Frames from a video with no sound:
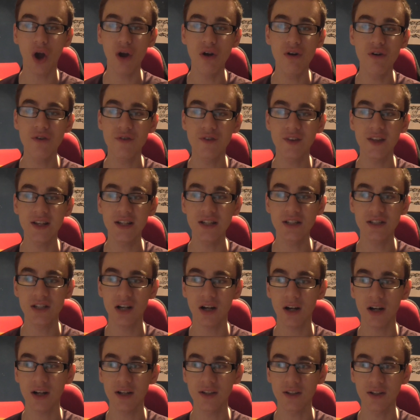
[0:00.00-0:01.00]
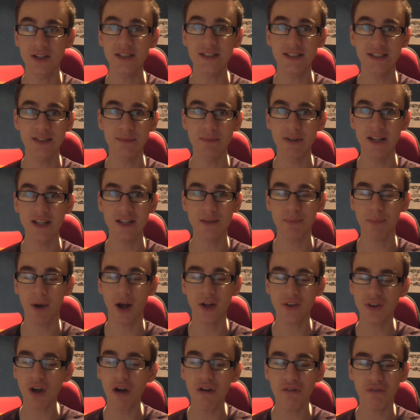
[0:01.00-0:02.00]
over the entire 90 minutes, but
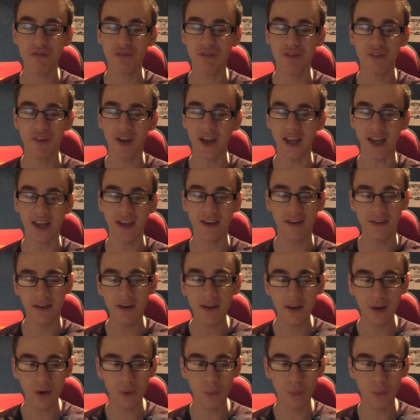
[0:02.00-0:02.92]
I don't think